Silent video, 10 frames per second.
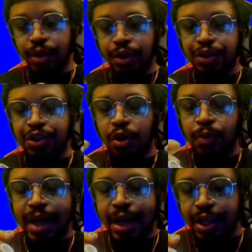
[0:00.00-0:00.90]
So
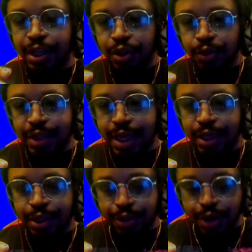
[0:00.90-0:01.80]
what I need to do is I
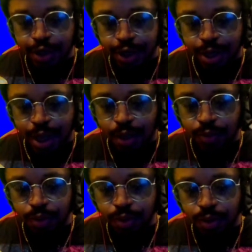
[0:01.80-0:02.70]
need to turn it down,
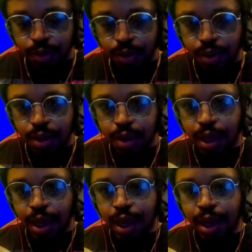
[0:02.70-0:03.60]

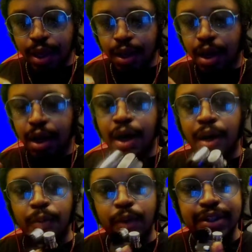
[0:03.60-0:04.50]
and
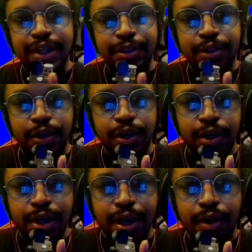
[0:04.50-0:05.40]
once I turn it
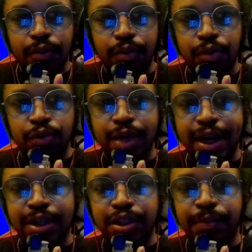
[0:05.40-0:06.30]
down, you
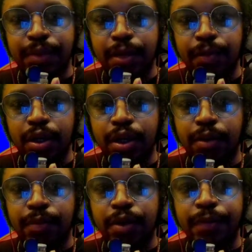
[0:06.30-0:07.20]
guys should be able to hear
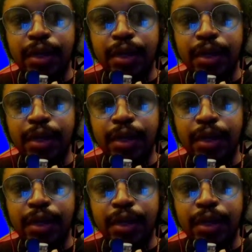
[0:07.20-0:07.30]
me.